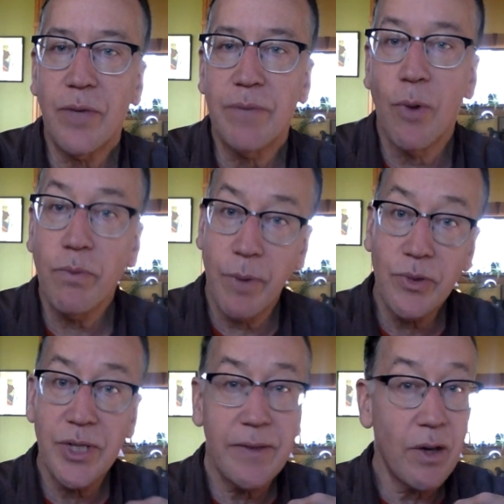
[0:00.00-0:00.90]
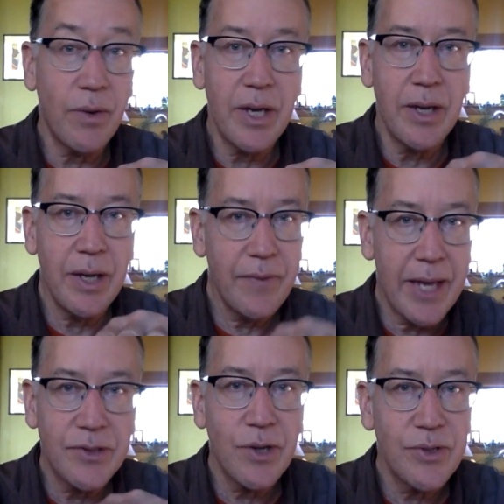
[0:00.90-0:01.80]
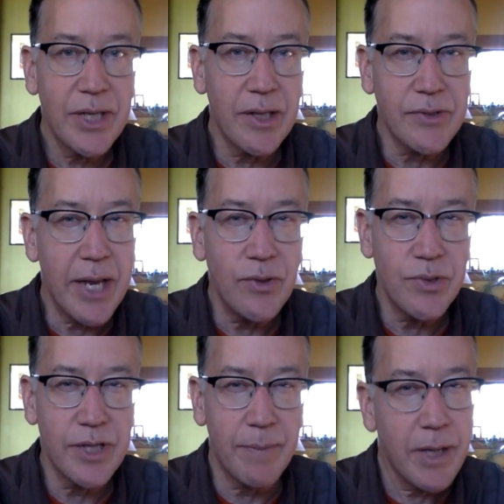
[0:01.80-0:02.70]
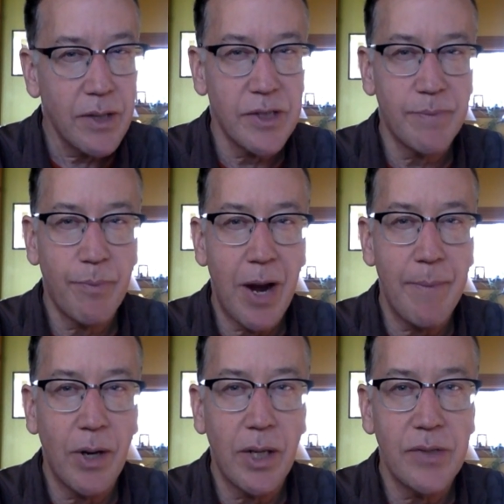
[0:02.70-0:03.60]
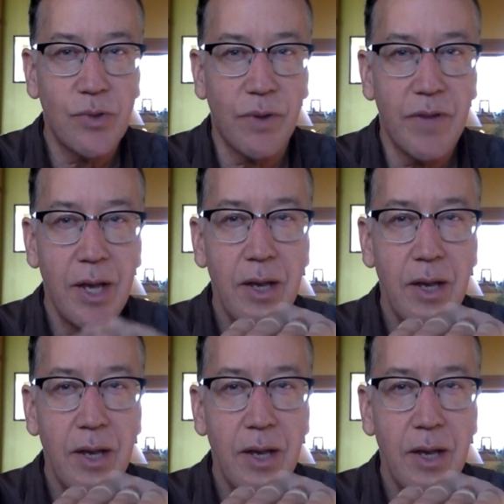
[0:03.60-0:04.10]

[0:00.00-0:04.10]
Mostly though, in the anterior cingulate, it's interesting because it's primarily sort of,